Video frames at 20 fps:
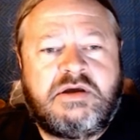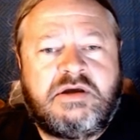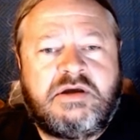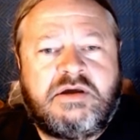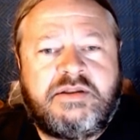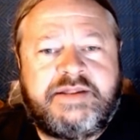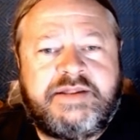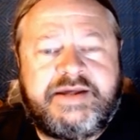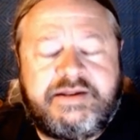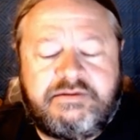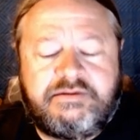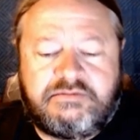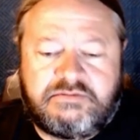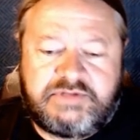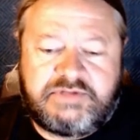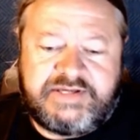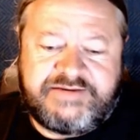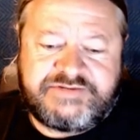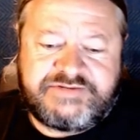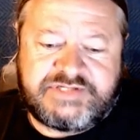that
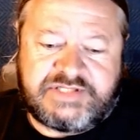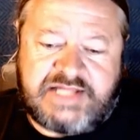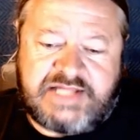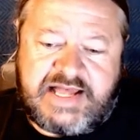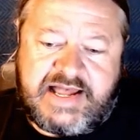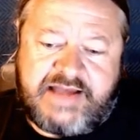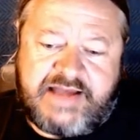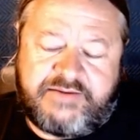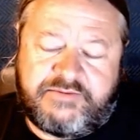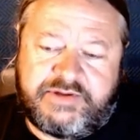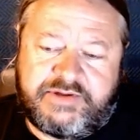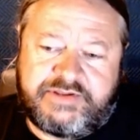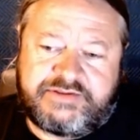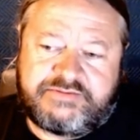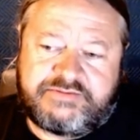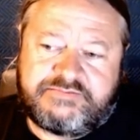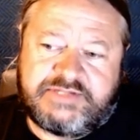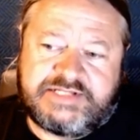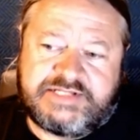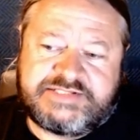leaves the line
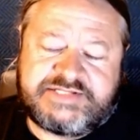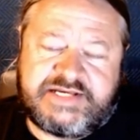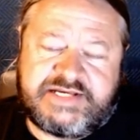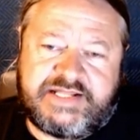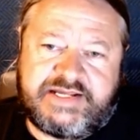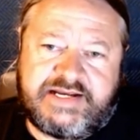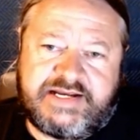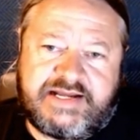with, let's say they